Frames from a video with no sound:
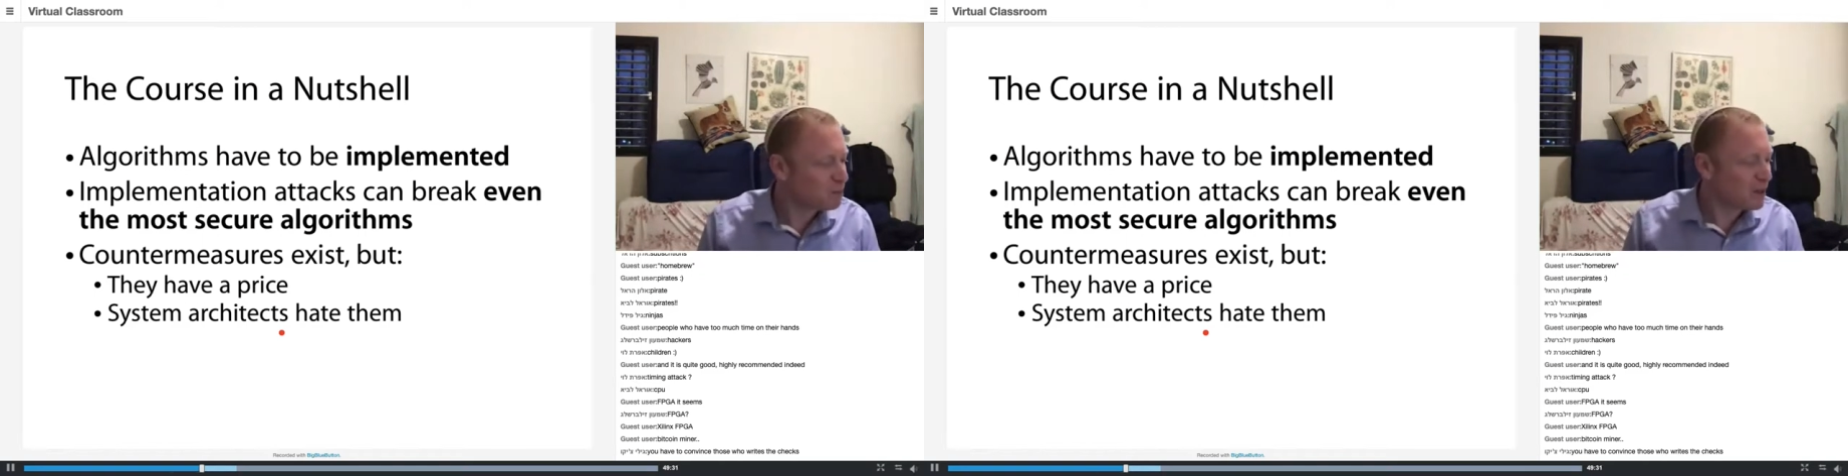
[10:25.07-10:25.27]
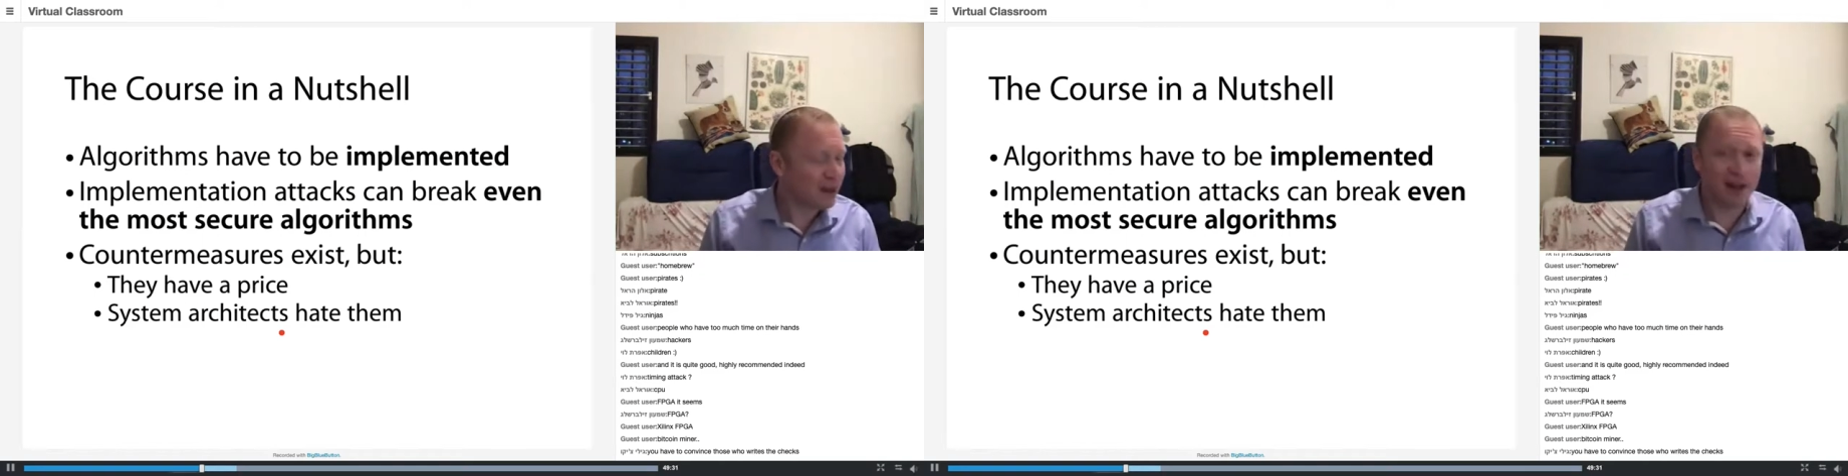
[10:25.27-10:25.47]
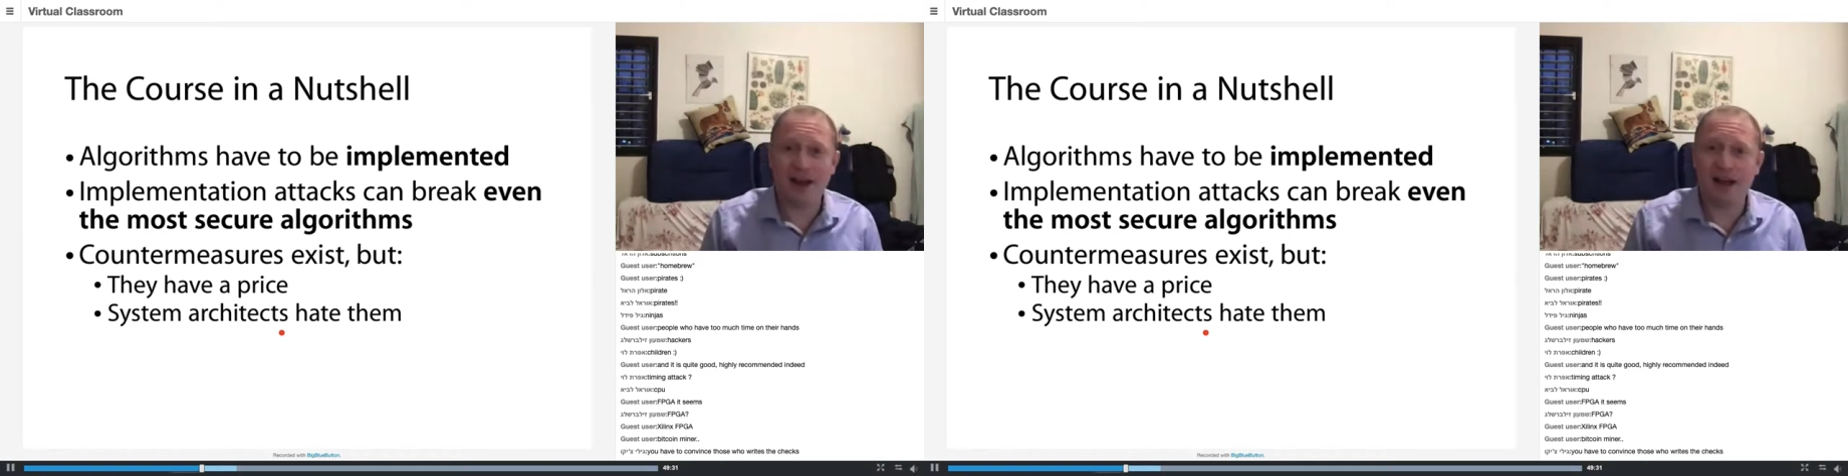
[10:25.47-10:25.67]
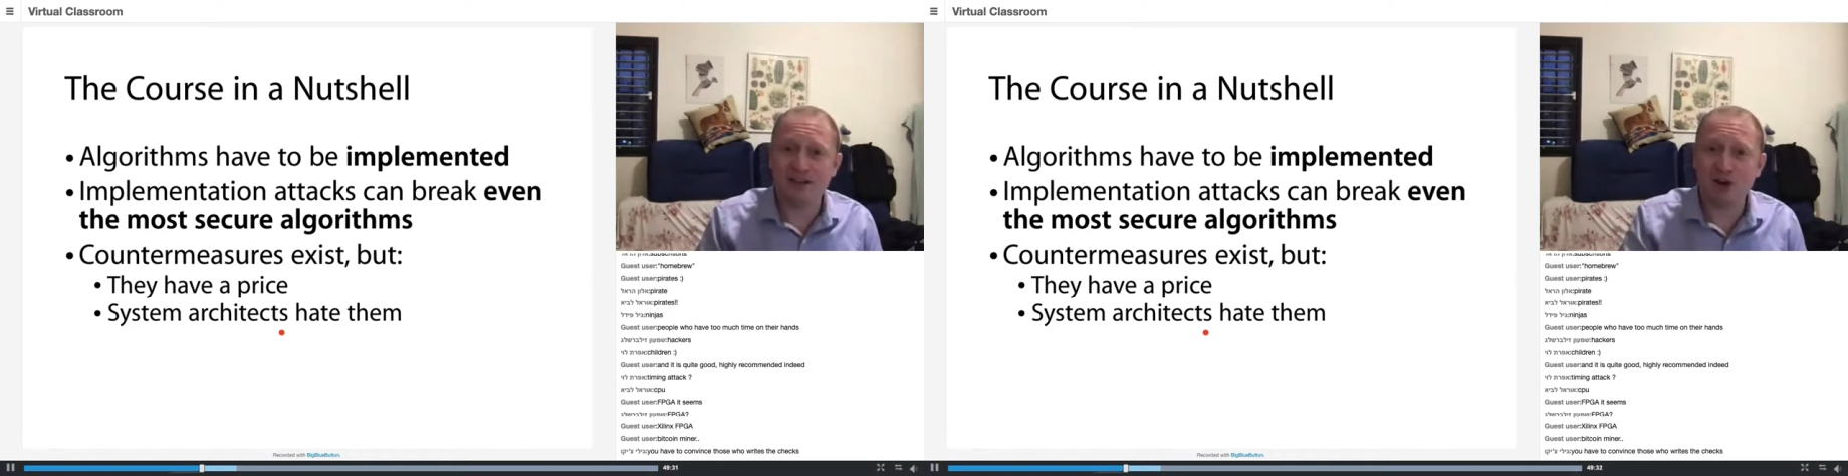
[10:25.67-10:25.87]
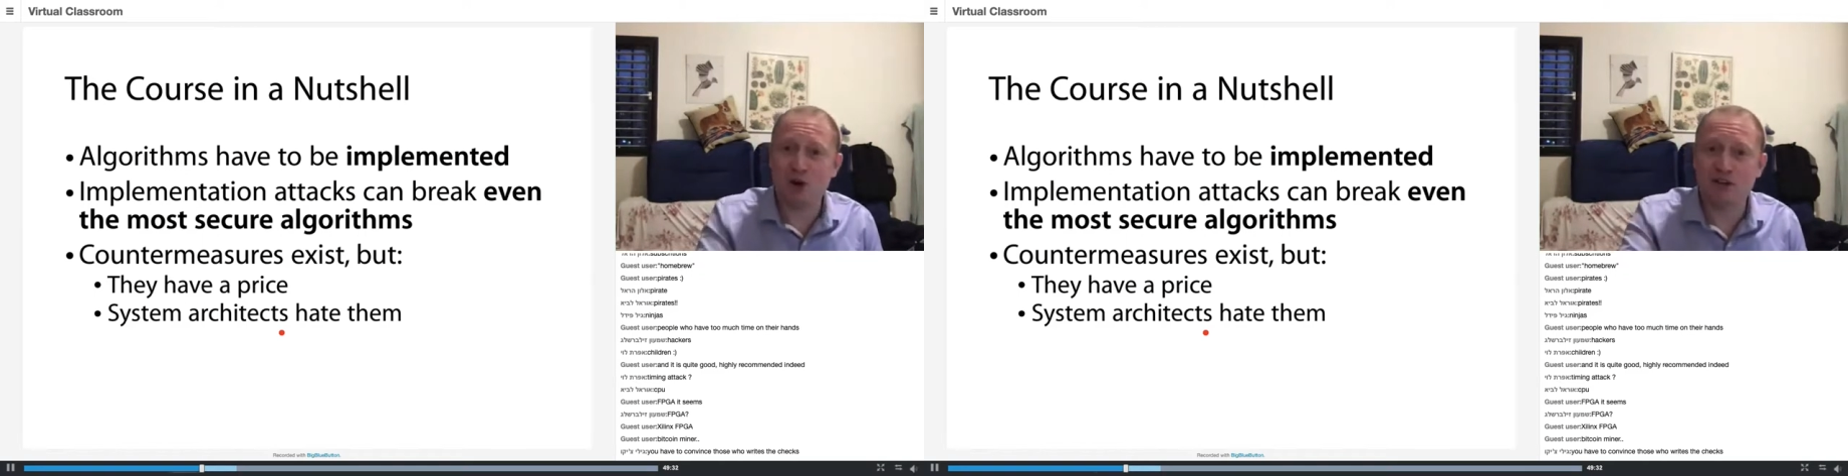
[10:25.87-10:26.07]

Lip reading: with that,